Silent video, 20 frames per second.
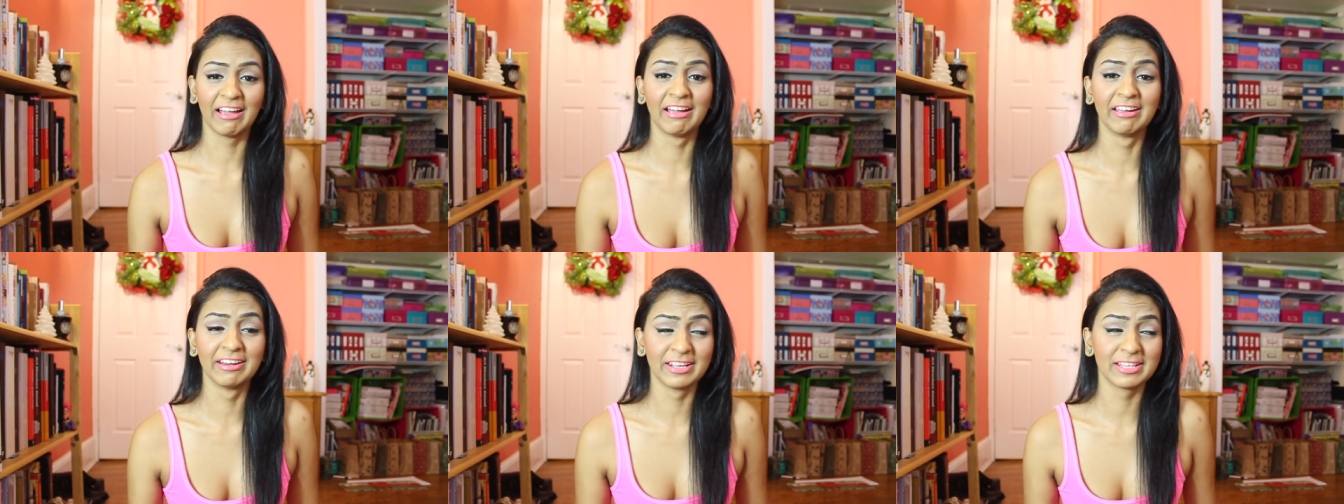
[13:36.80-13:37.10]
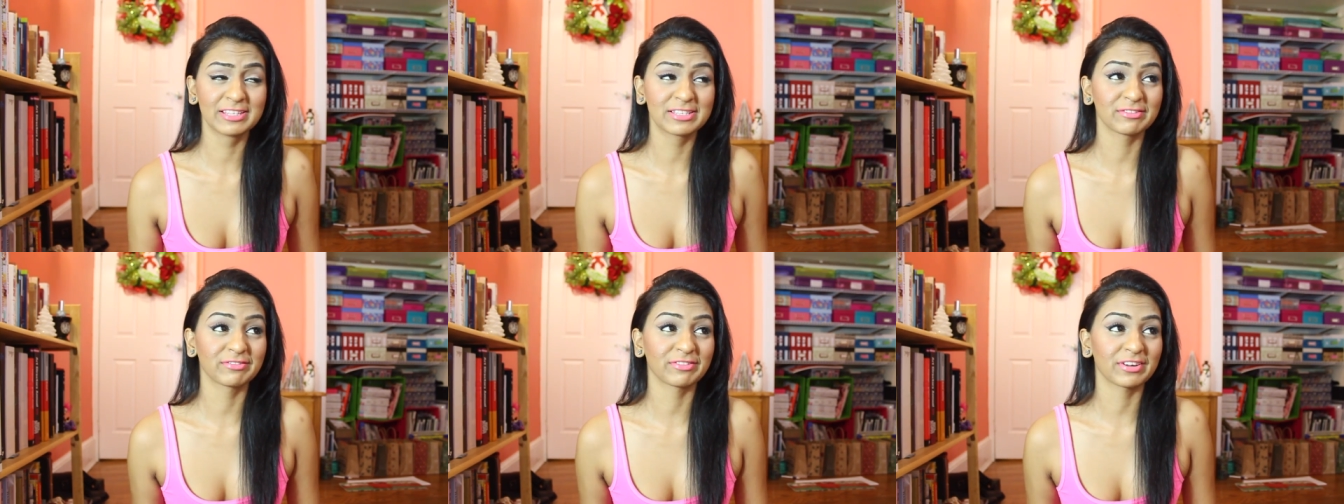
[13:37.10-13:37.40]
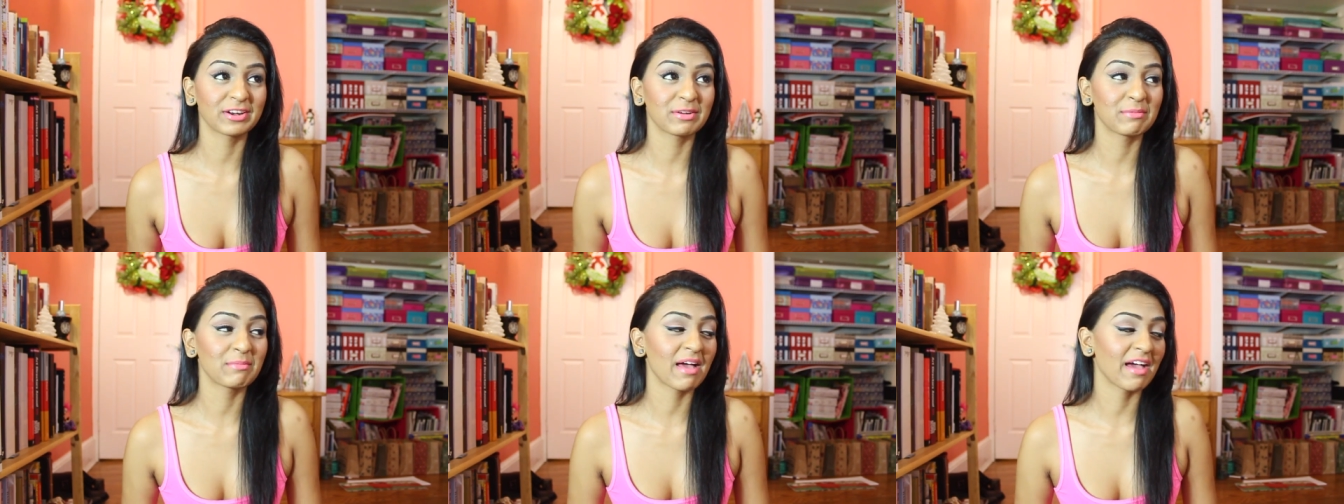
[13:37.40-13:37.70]
I need to
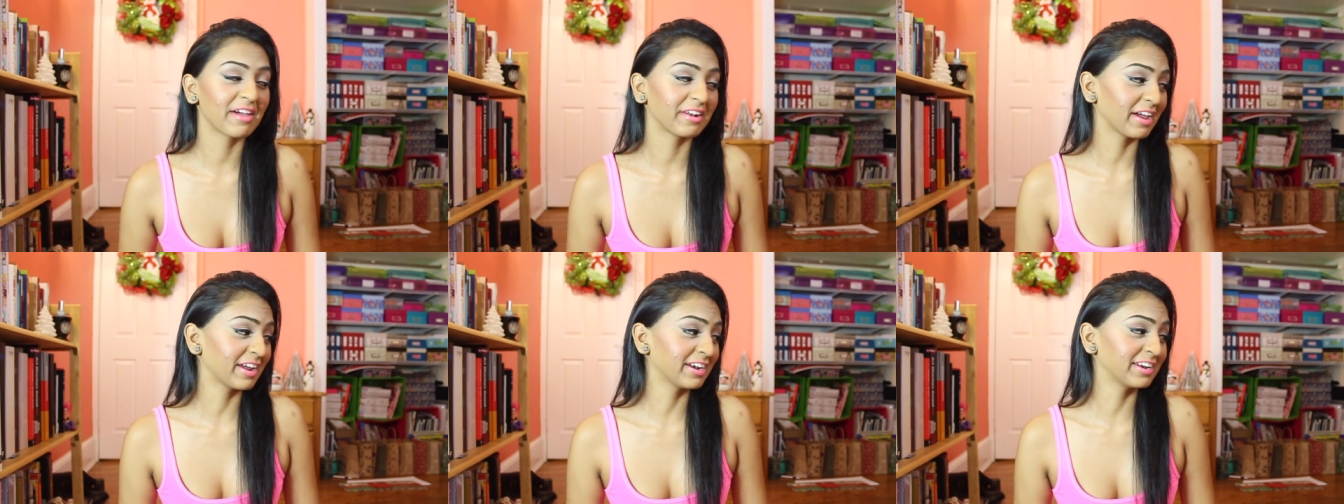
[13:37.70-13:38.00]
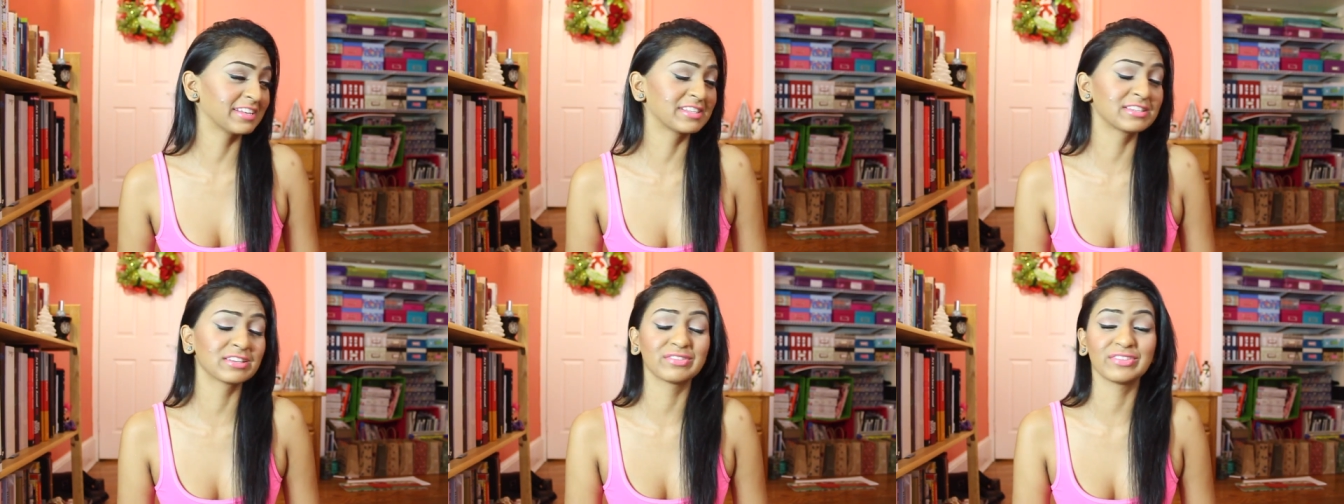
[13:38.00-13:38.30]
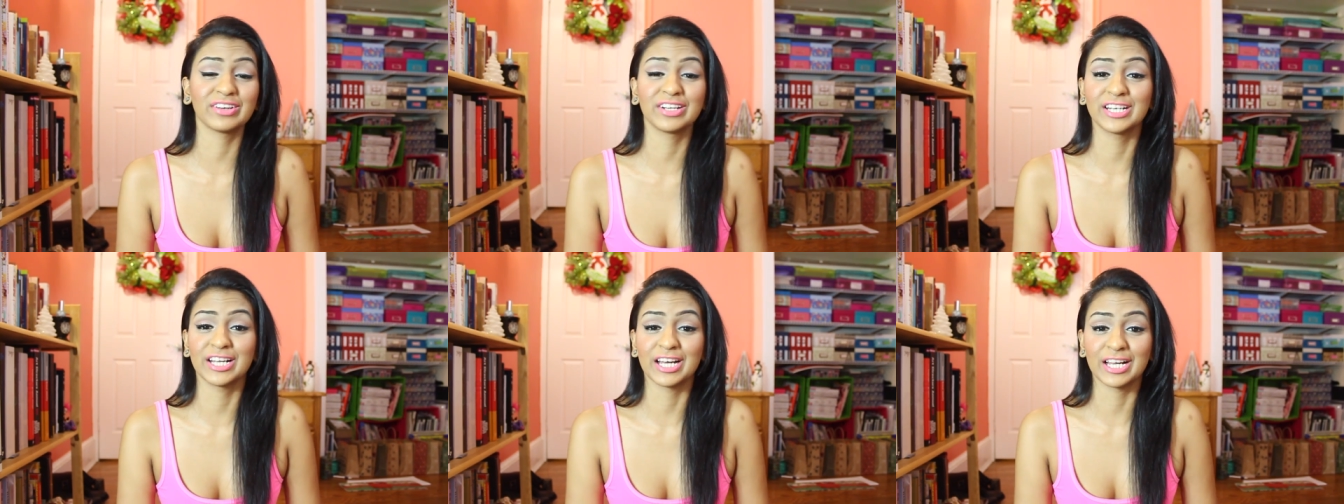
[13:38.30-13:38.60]
find a man. I need to
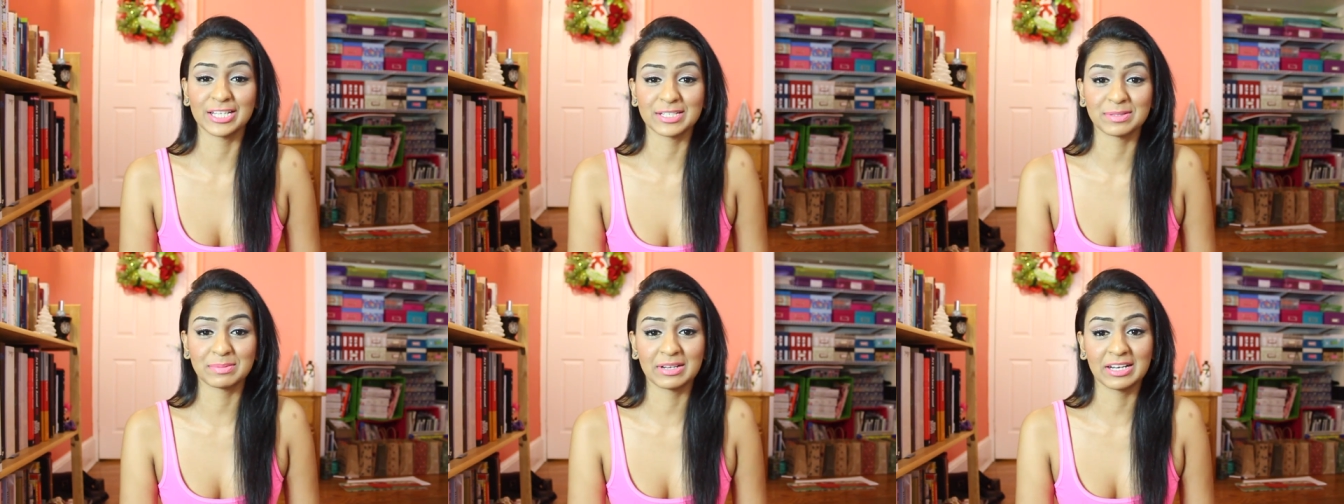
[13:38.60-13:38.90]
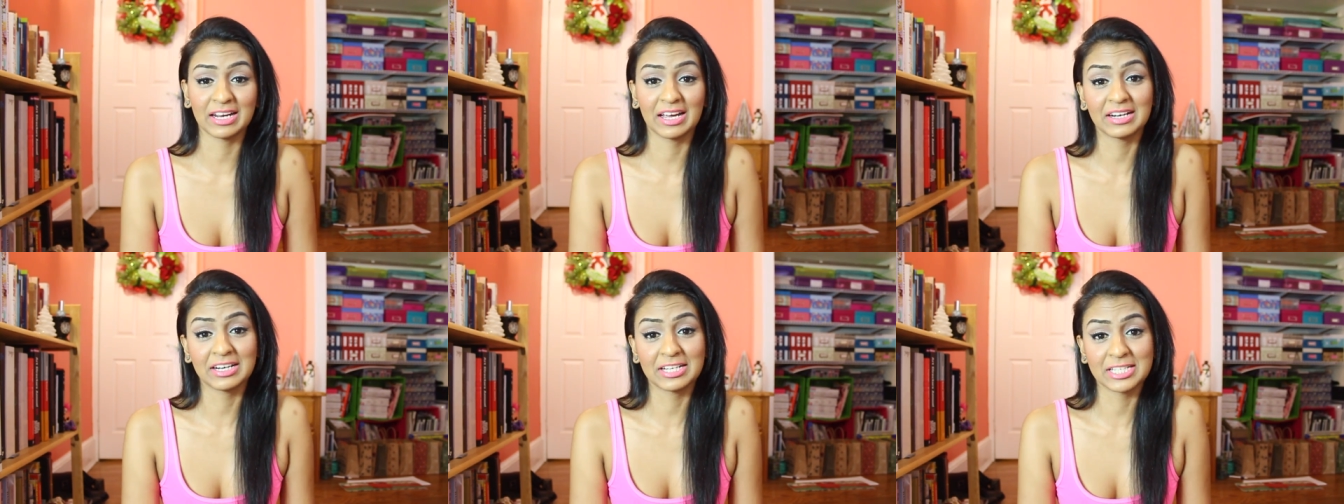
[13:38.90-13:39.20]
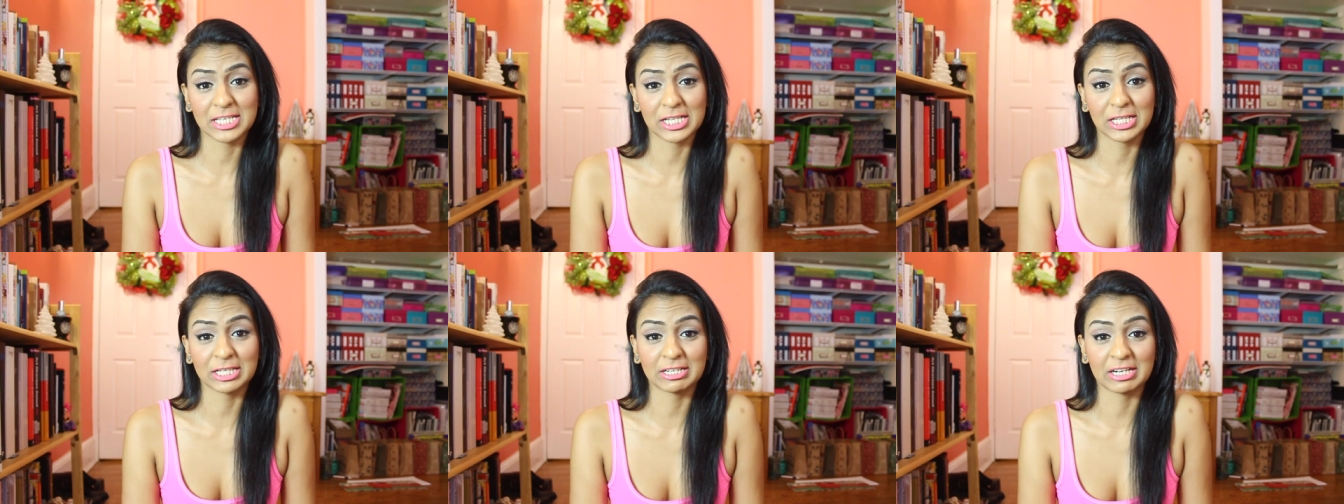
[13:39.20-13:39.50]
find a husband. I
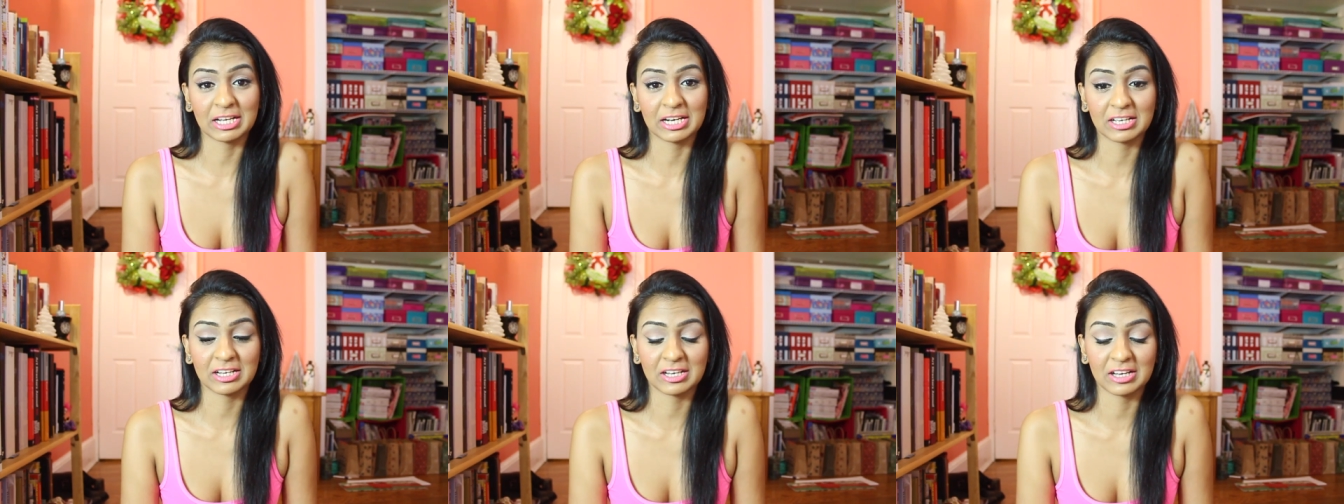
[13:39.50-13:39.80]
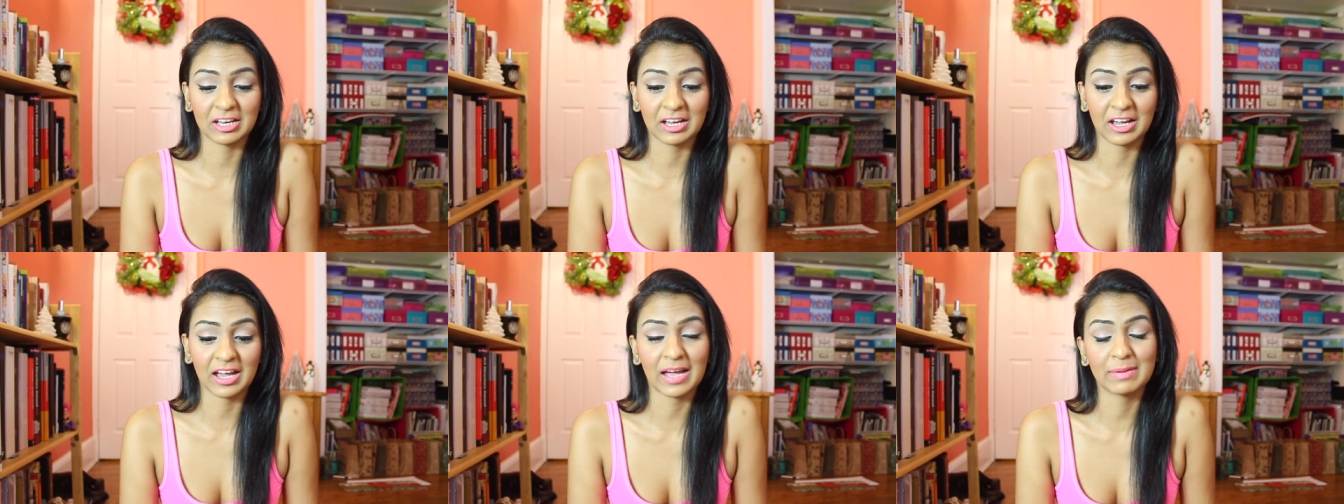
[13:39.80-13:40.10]
need to learn how to cook.